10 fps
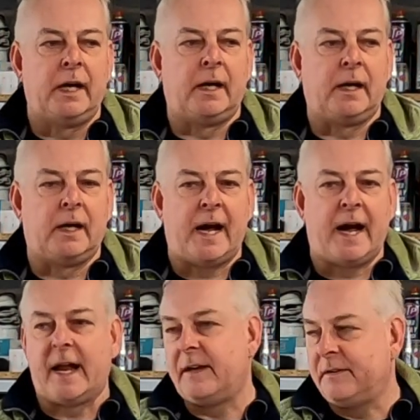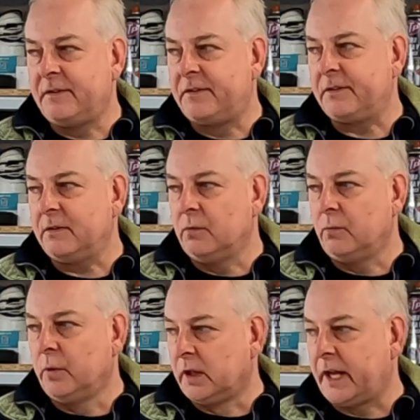and
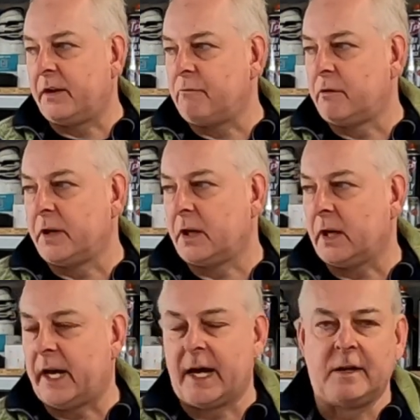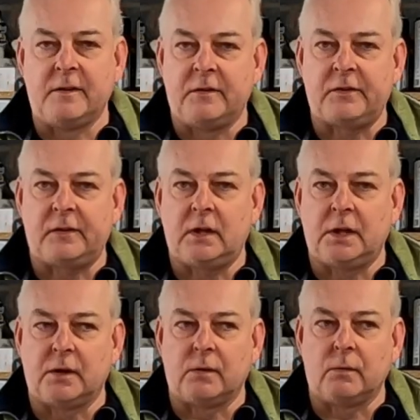we'll get it running, and,
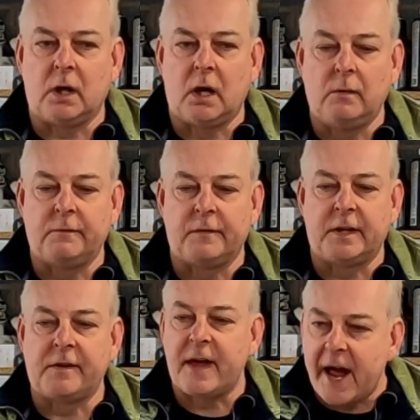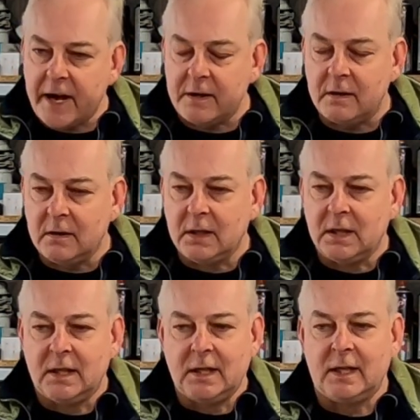you know, hopefully then
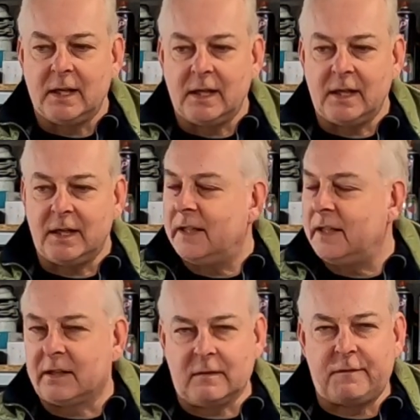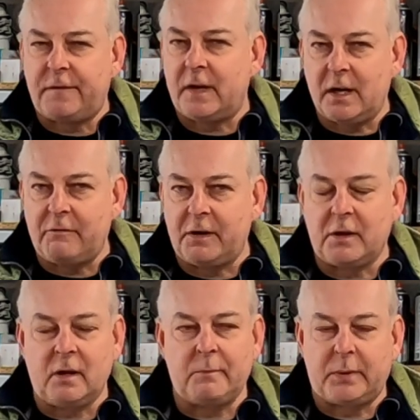it'll fire
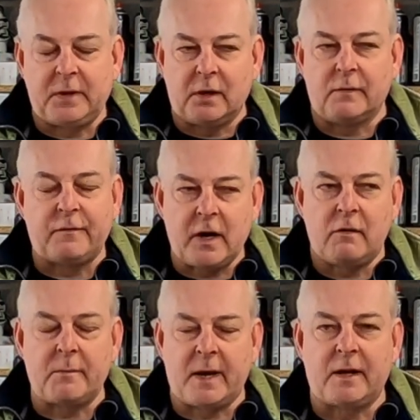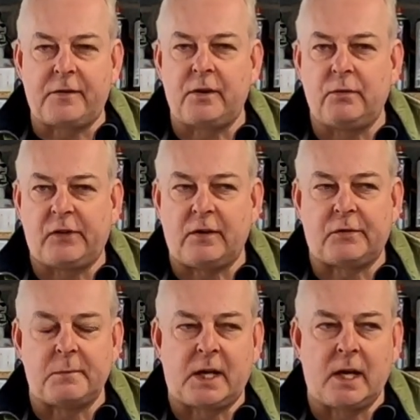it up, you know, fire up that
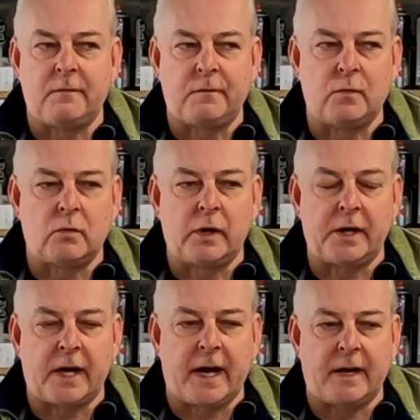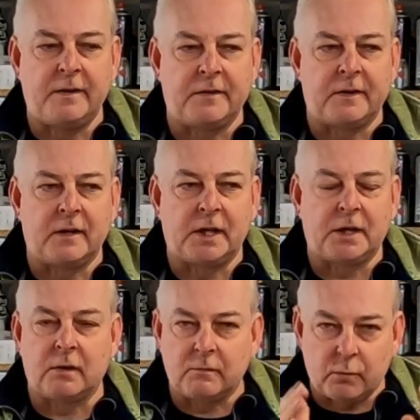enthusiasm again for it, and,
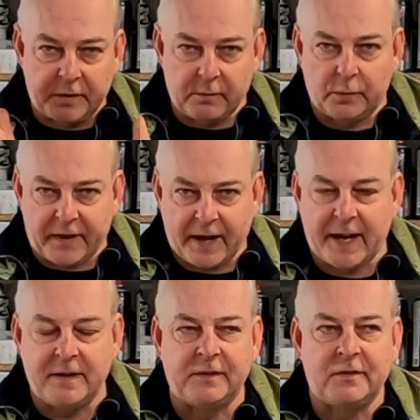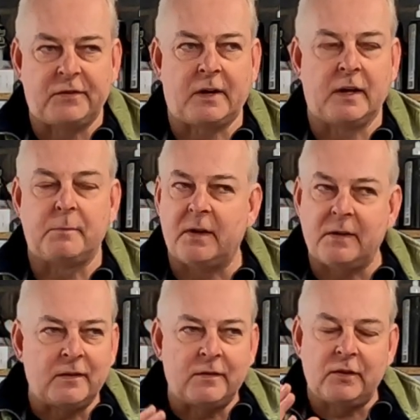you know, with that end in sight.
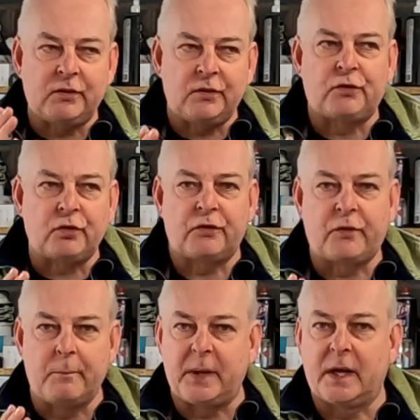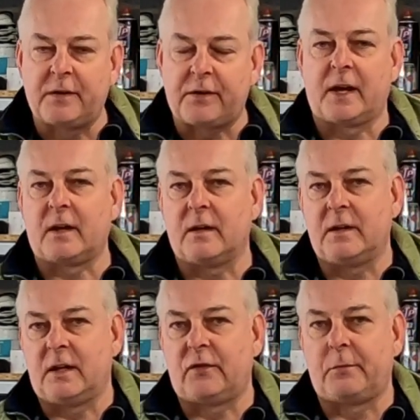But this is just the big thing
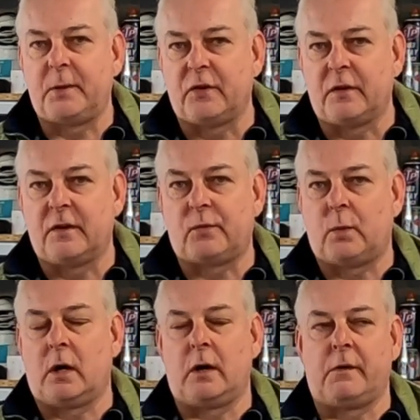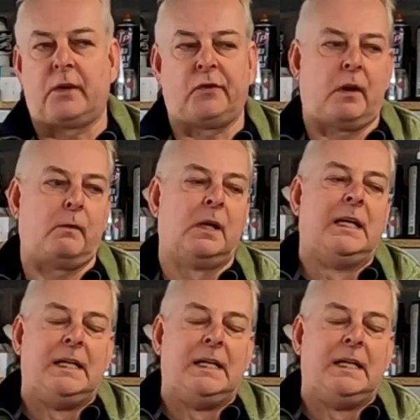that needs to be done, this wiring, so